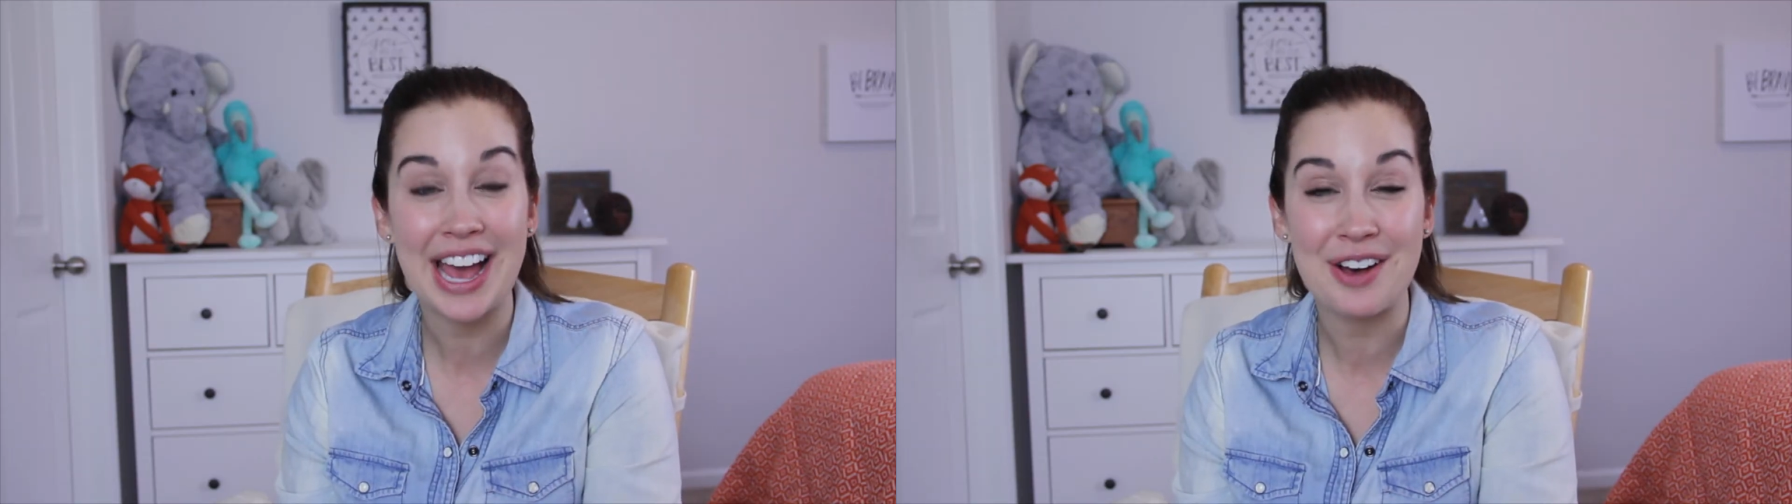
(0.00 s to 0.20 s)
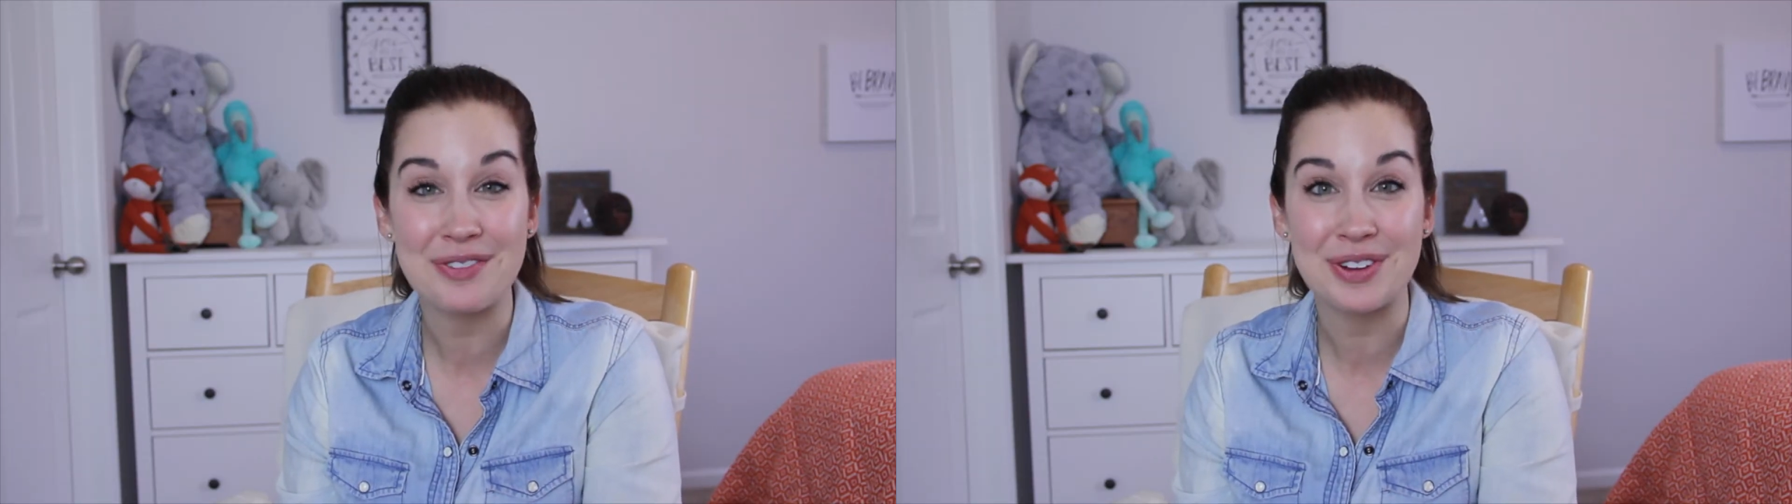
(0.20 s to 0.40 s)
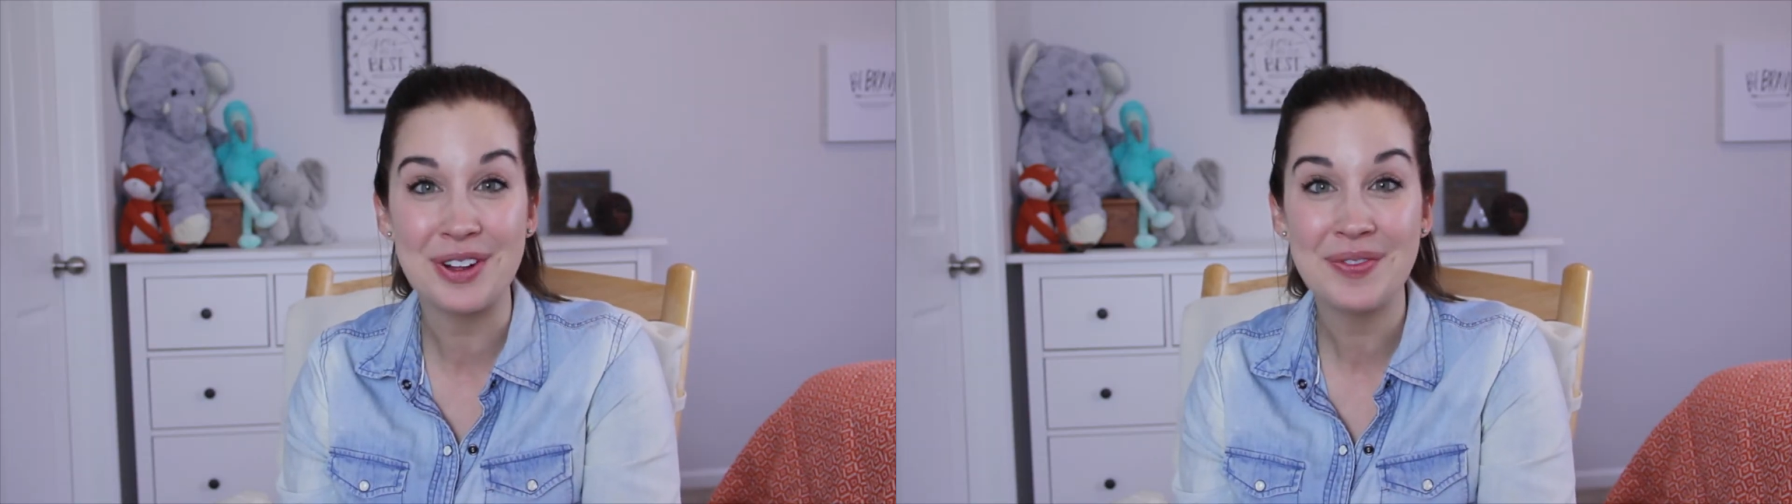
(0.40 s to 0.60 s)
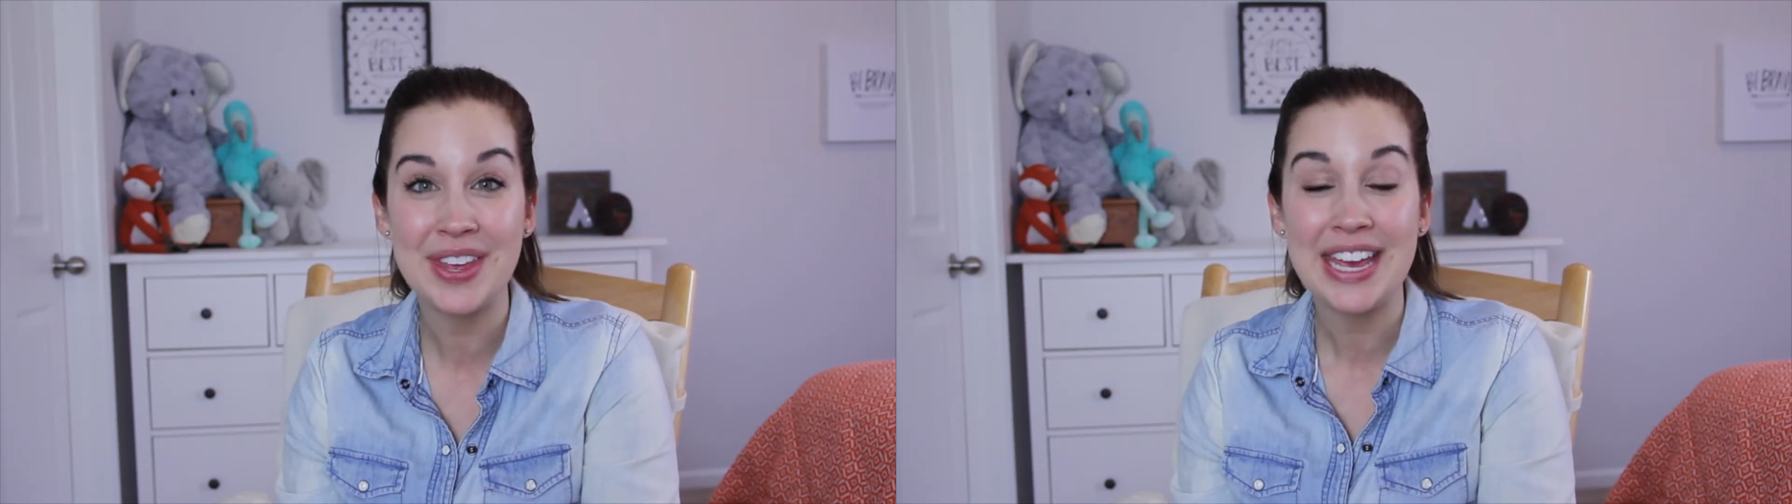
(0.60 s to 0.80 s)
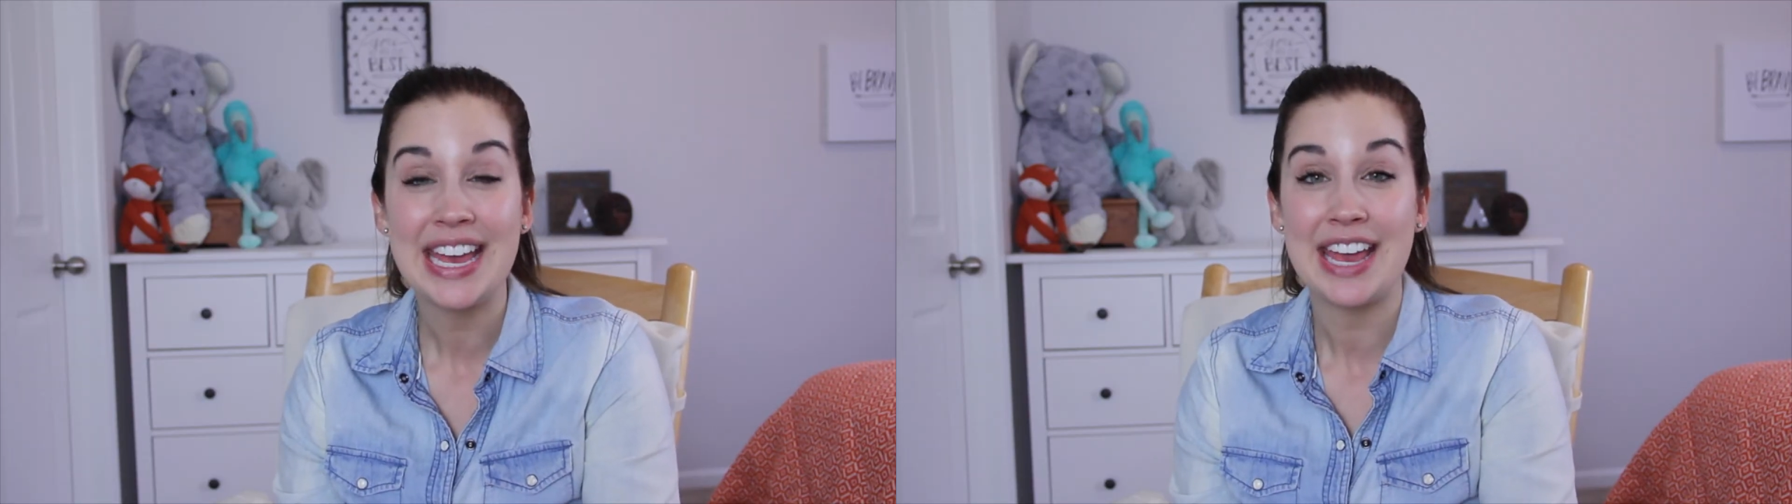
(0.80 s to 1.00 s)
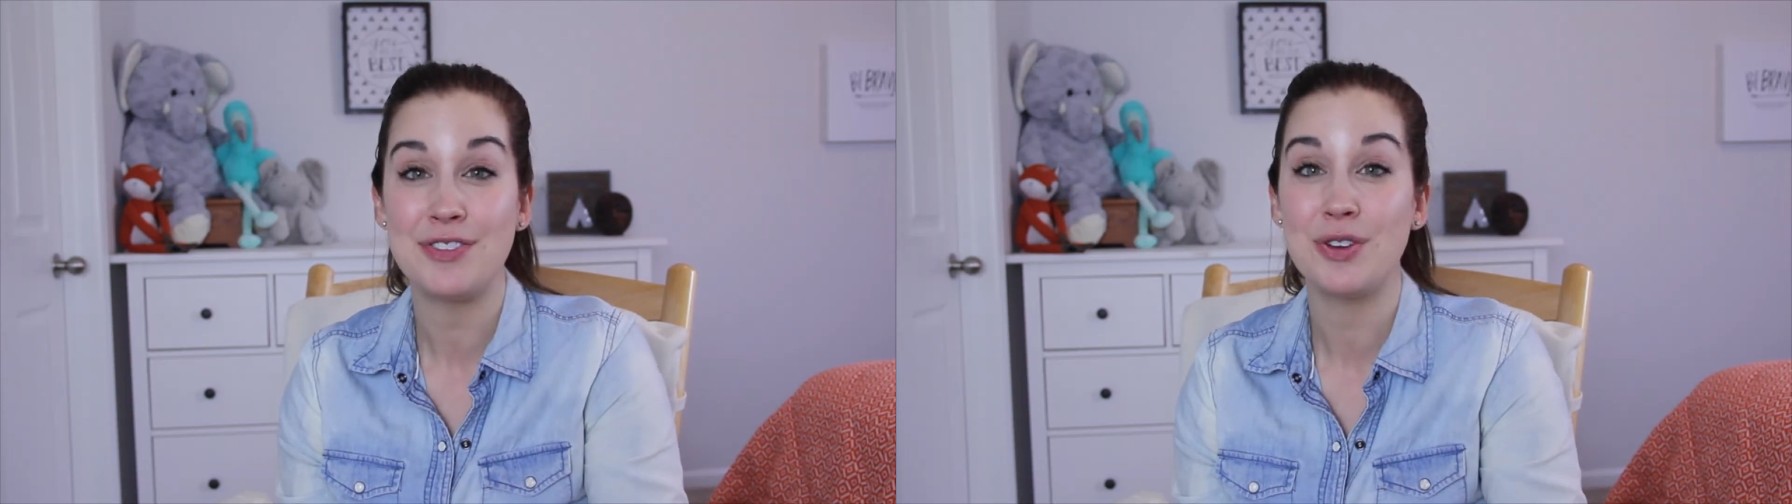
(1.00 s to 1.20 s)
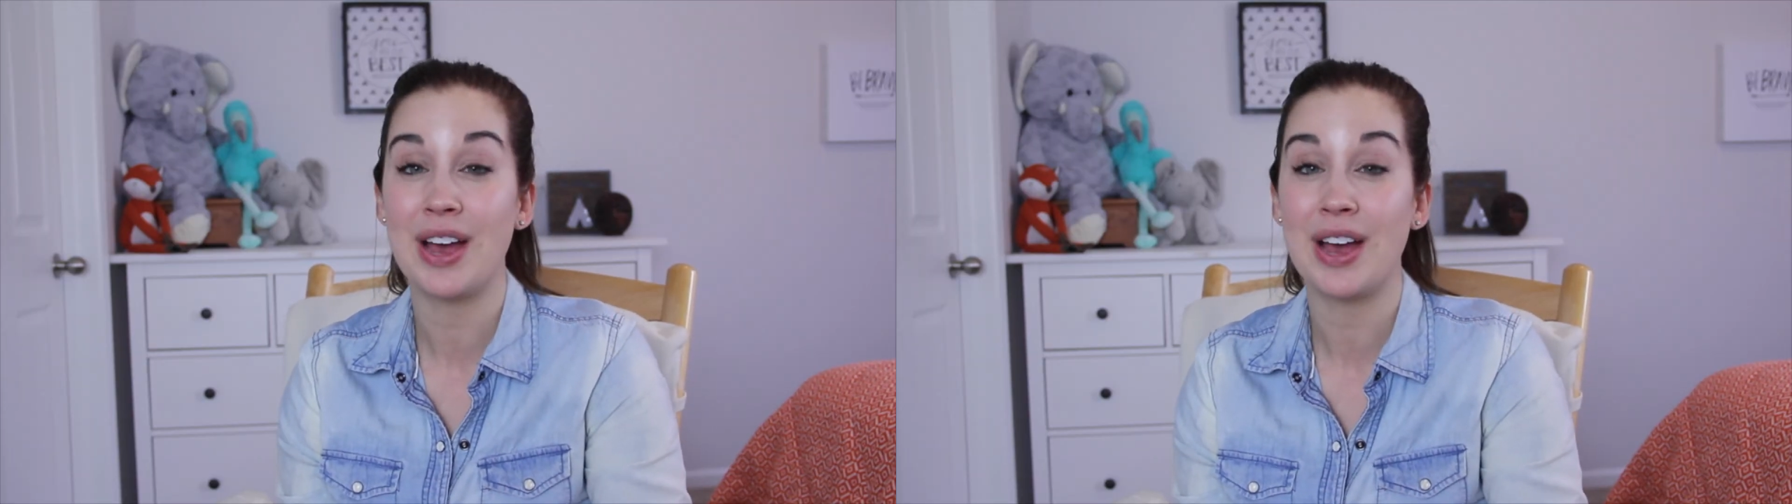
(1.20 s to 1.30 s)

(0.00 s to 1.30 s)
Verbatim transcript: helpful. If you